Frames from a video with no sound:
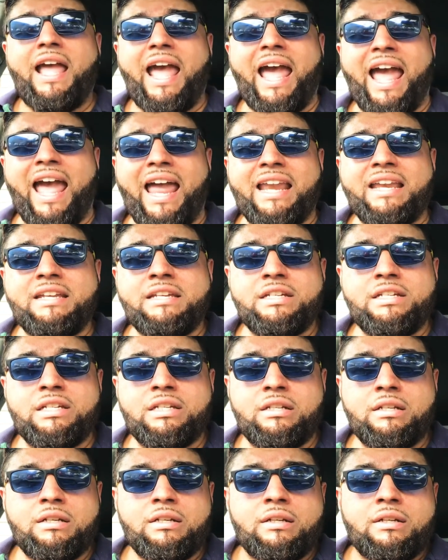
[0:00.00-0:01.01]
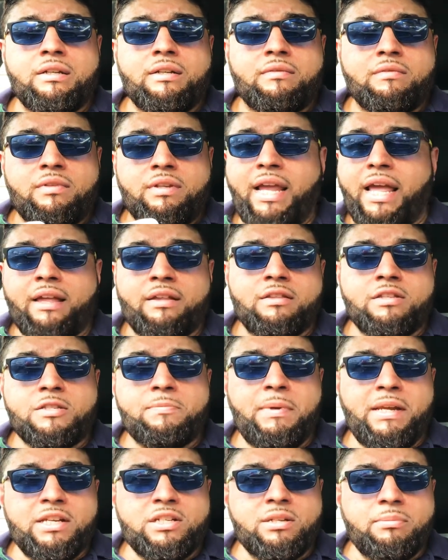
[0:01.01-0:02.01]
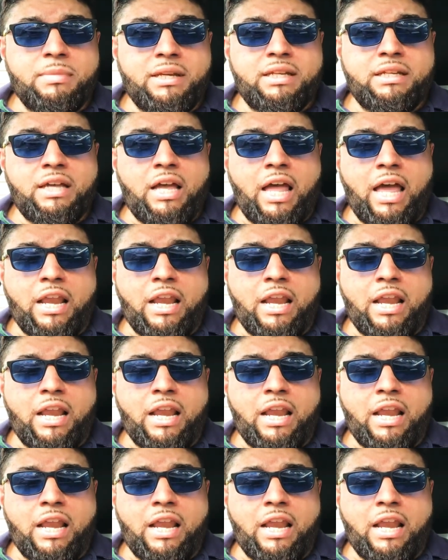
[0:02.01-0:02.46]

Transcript: And yeah, speak to me